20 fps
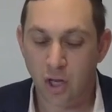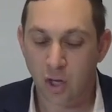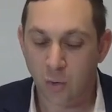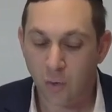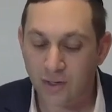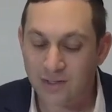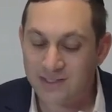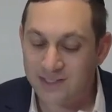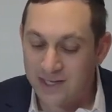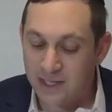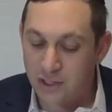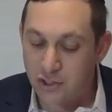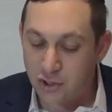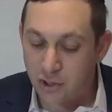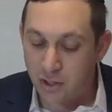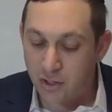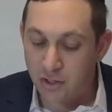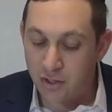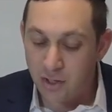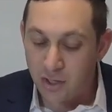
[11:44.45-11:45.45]
What's
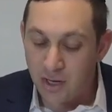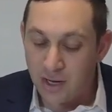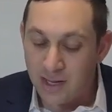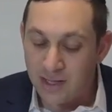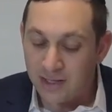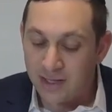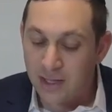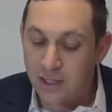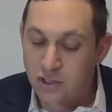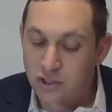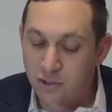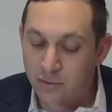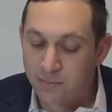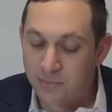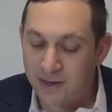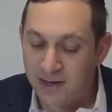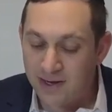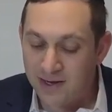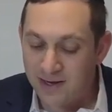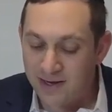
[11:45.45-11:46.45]
Kitzer? Kitzer
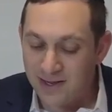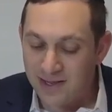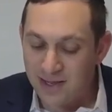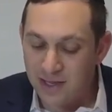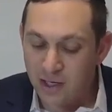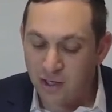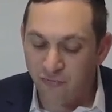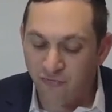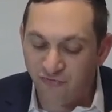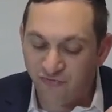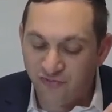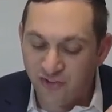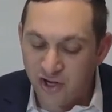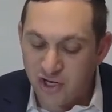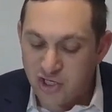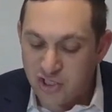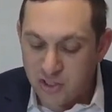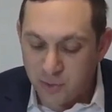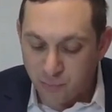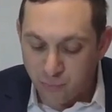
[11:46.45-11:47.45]
means he
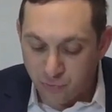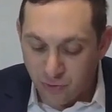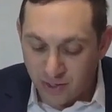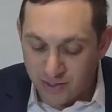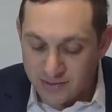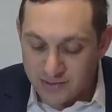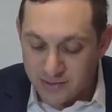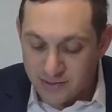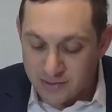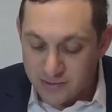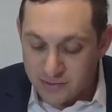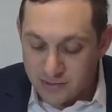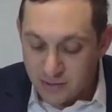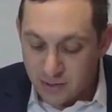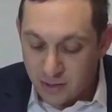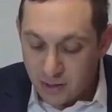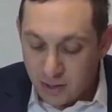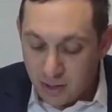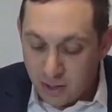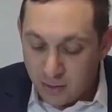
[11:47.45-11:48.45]
finished the process.
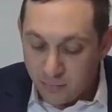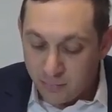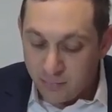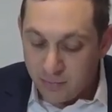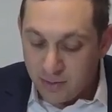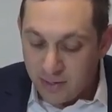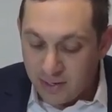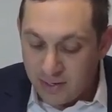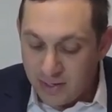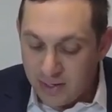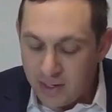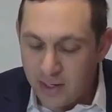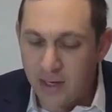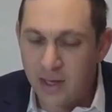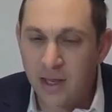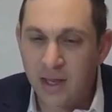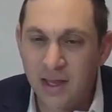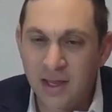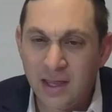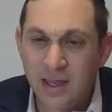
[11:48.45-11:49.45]

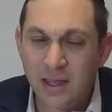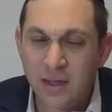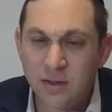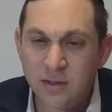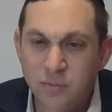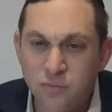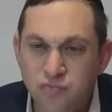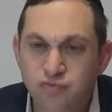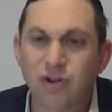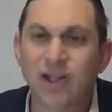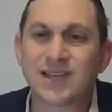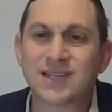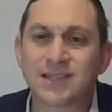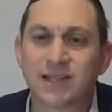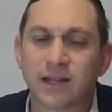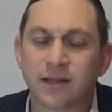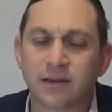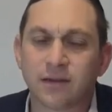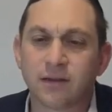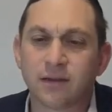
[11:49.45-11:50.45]
He, he
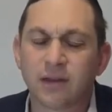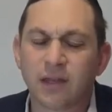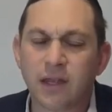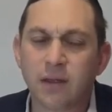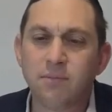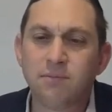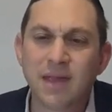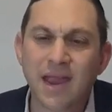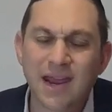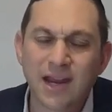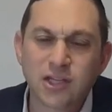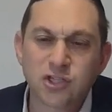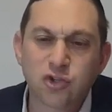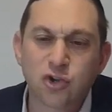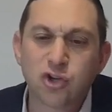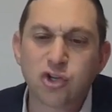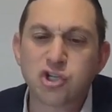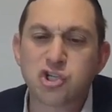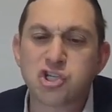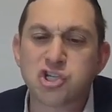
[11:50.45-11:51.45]
pressed it. He made a
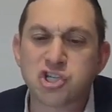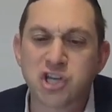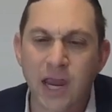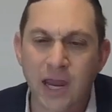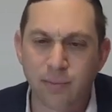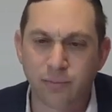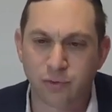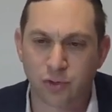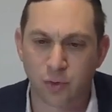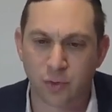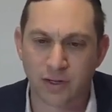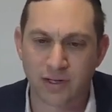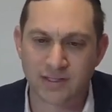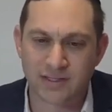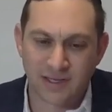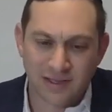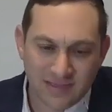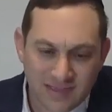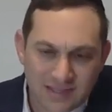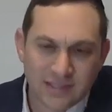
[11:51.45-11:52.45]
certain shape to it and
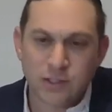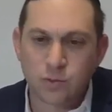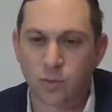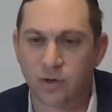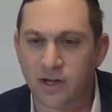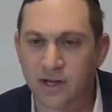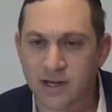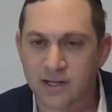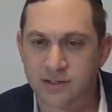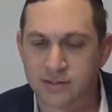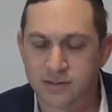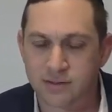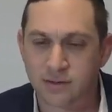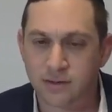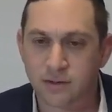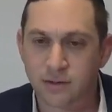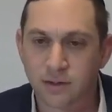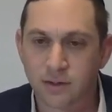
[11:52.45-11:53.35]
said, this is what it is.